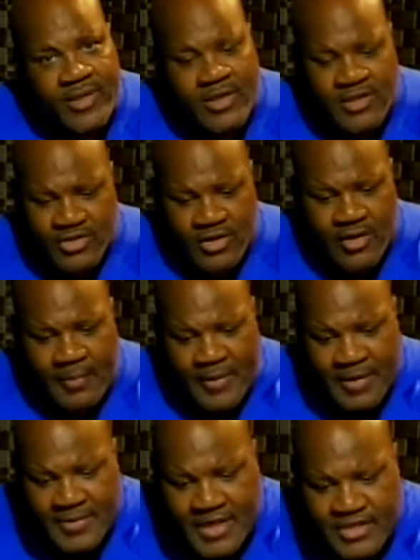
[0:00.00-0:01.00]
So the
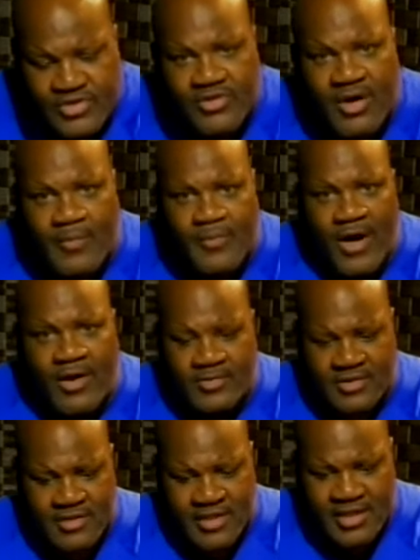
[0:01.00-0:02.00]
people that you
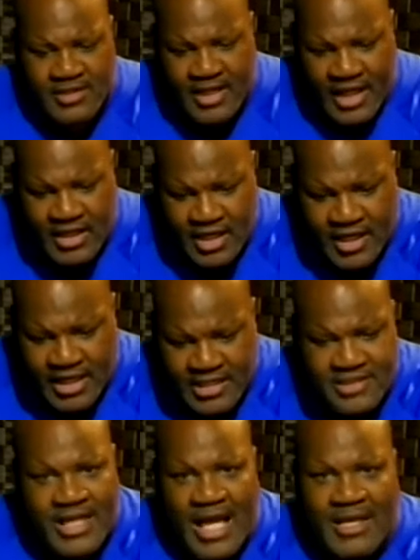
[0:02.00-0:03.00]
approach say, look,
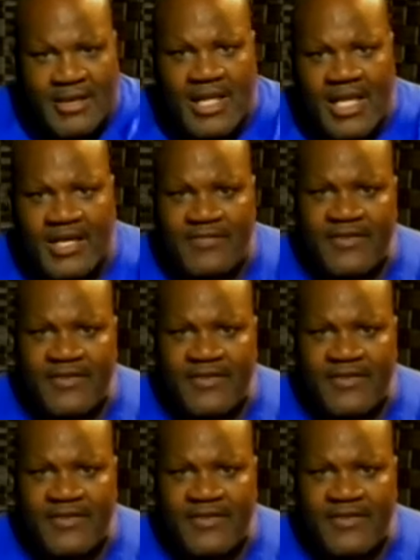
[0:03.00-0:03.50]
it's time to live